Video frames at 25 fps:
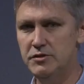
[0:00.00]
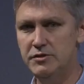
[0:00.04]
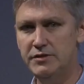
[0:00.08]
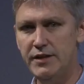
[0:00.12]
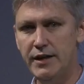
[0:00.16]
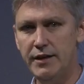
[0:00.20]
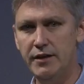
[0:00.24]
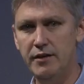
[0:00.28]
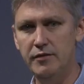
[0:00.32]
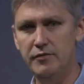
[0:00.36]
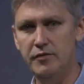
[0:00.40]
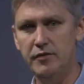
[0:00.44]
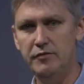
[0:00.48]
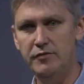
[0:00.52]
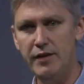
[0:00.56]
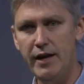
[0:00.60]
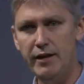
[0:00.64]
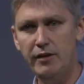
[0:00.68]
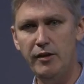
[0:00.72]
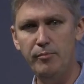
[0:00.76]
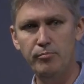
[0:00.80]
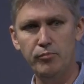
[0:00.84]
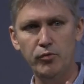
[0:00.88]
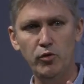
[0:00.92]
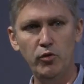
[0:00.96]
the Second is
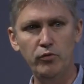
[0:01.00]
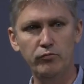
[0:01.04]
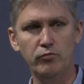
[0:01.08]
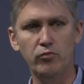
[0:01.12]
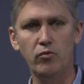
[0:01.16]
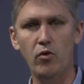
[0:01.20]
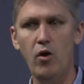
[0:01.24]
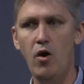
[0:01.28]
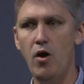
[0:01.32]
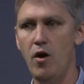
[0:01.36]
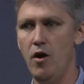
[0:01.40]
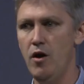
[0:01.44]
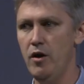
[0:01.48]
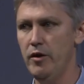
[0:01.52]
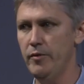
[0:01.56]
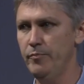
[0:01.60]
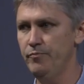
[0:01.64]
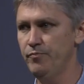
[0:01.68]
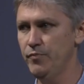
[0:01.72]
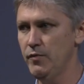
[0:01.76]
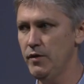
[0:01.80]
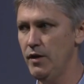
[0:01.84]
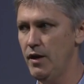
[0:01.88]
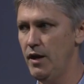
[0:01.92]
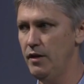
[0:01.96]
exactly proved wrong.
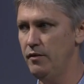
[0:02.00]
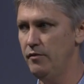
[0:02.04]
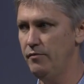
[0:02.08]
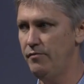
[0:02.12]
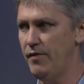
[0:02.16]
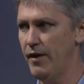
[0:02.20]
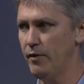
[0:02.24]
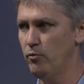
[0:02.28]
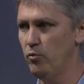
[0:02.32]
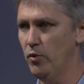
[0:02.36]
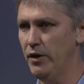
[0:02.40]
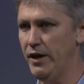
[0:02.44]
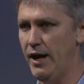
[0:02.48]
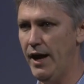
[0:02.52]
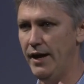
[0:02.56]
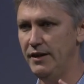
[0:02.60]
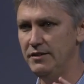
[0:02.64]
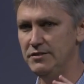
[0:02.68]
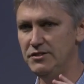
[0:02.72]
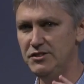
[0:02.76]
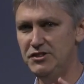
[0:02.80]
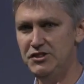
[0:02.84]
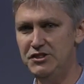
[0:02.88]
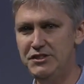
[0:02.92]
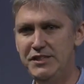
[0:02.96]
And in fact, what
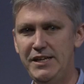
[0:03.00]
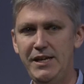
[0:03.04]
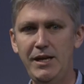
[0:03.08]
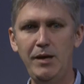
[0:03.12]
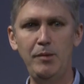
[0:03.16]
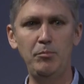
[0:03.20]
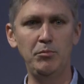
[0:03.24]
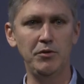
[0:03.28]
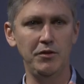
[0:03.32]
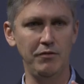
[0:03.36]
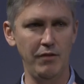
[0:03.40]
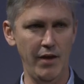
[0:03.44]
had seemed